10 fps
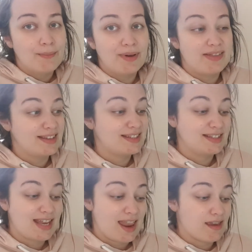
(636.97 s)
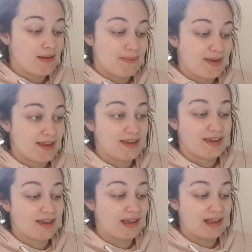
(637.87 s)
But this has taken
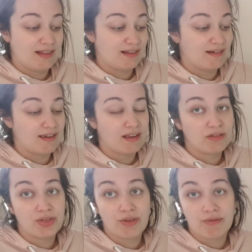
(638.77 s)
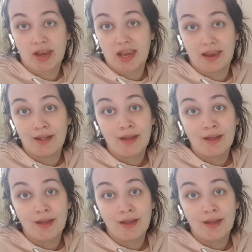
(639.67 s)
me like three